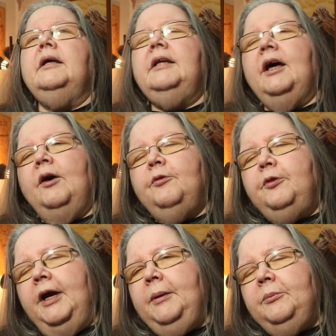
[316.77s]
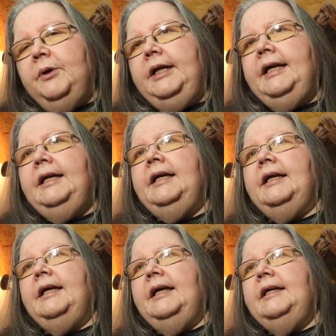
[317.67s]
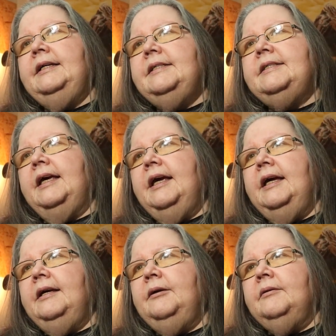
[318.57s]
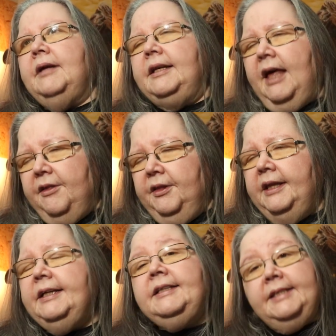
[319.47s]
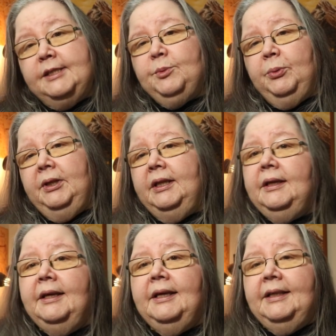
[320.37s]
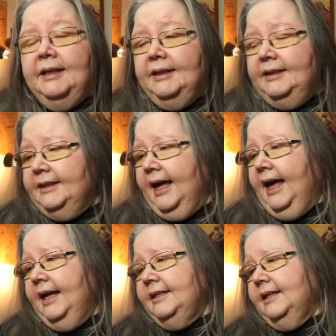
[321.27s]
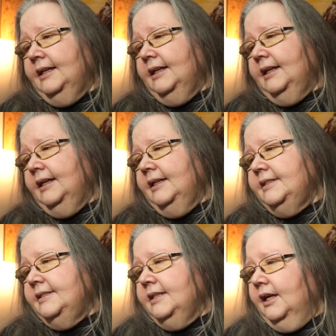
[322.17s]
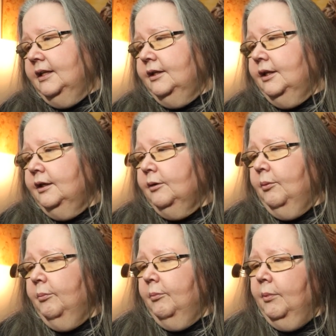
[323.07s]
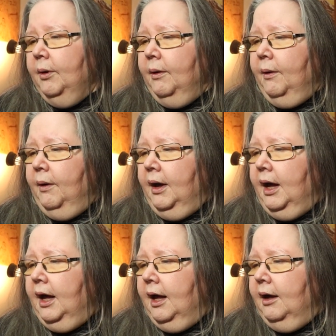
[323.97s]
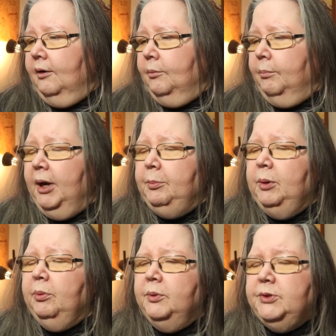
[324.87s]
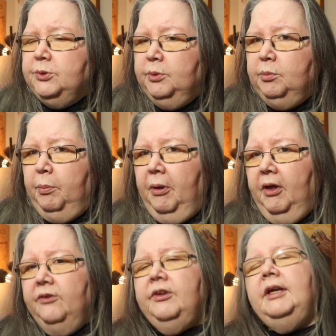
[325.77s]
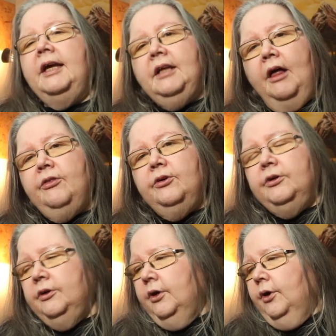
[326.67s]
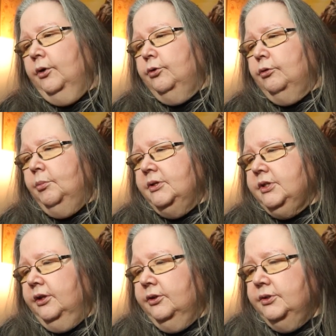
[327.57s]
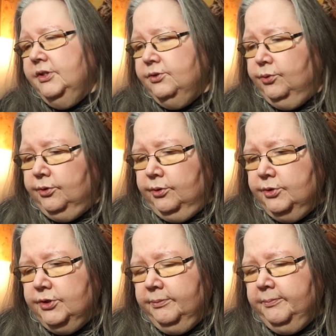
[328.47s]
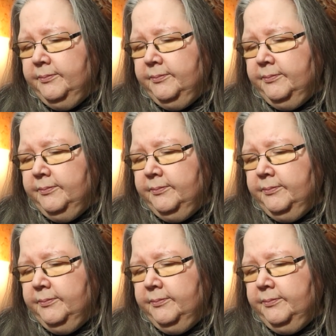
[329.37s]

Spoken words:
Now, frame running is an athletic discipline that is done by people with cerebral palsy and other neuromuscular disorders.